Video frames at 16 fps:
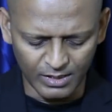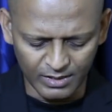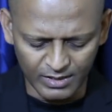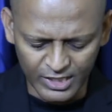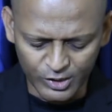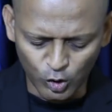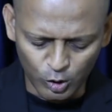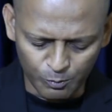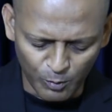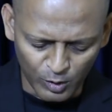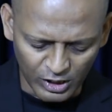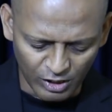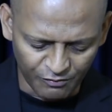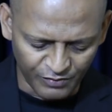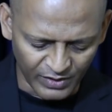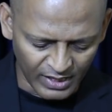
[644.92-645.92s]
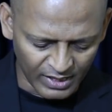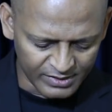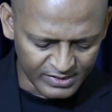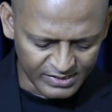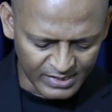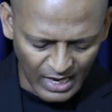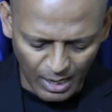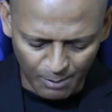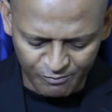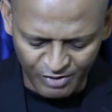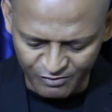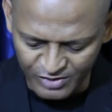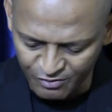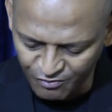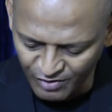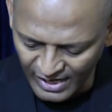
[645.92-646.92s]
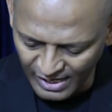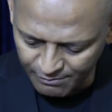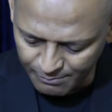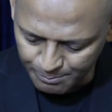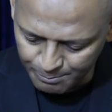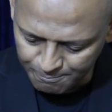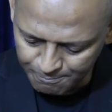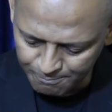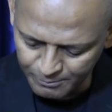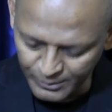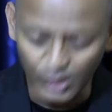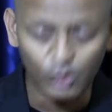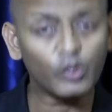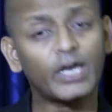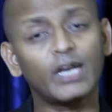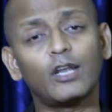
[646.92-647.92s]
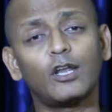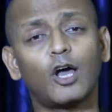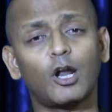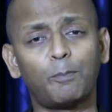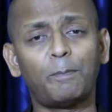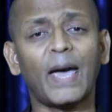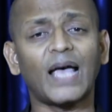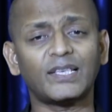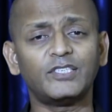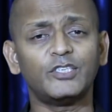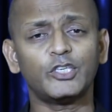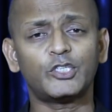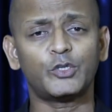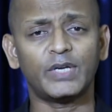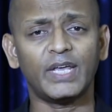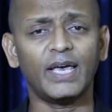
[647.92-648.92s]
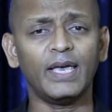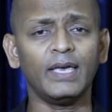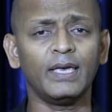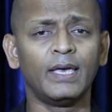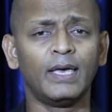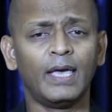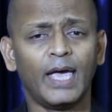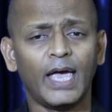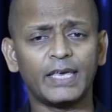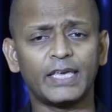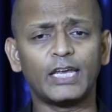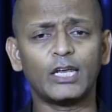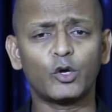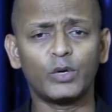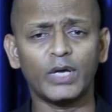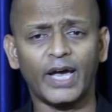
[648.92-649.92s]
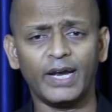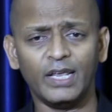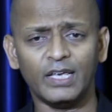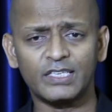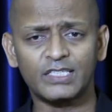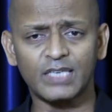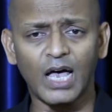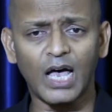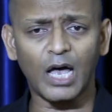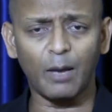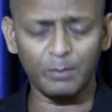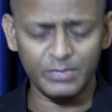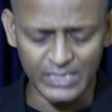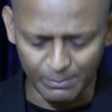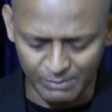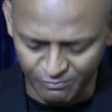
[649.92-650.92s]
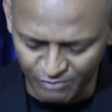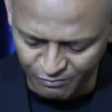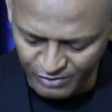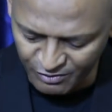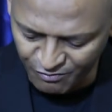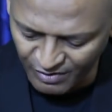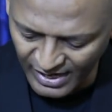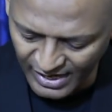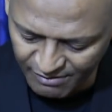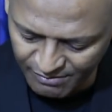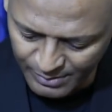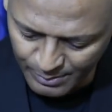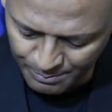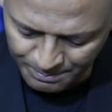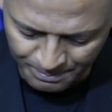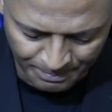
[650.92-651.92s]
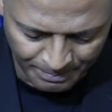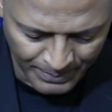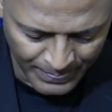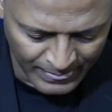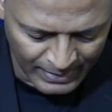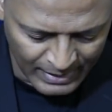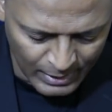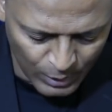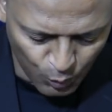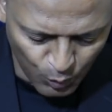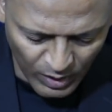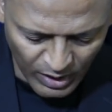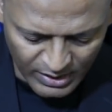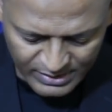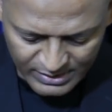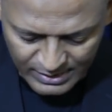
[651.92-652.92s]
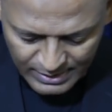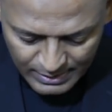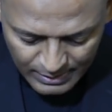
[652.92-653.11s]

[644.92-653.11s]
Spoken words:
let's go to the book of Psalm 55. We're going to look at a lot of passages today and get a good idea. Psalm chapter 55, verse